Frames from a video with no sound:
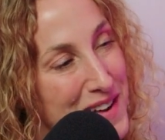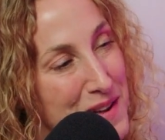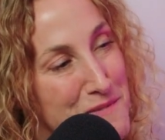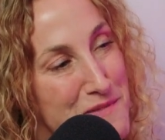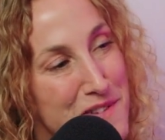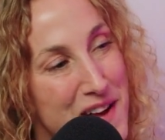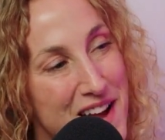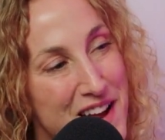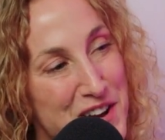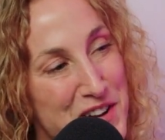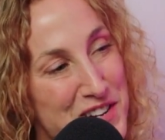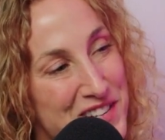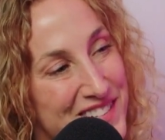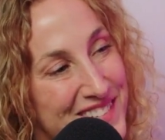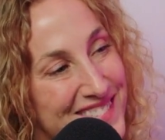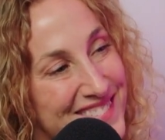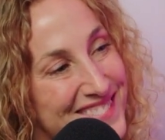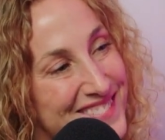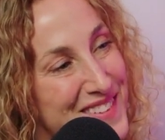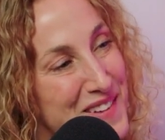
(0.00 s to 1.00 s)
I'm fired.
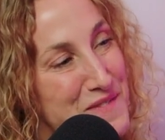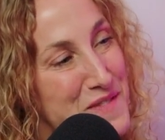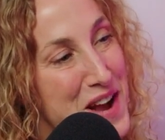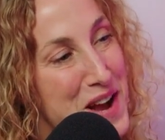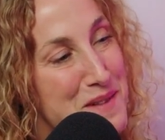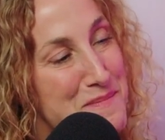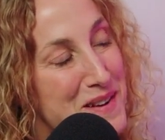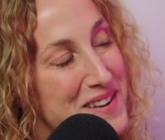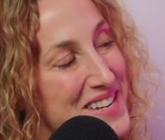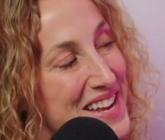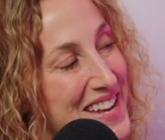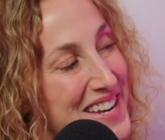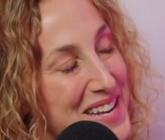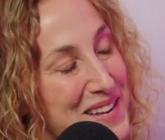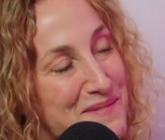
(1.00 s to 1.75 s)
I'm fired by Danny and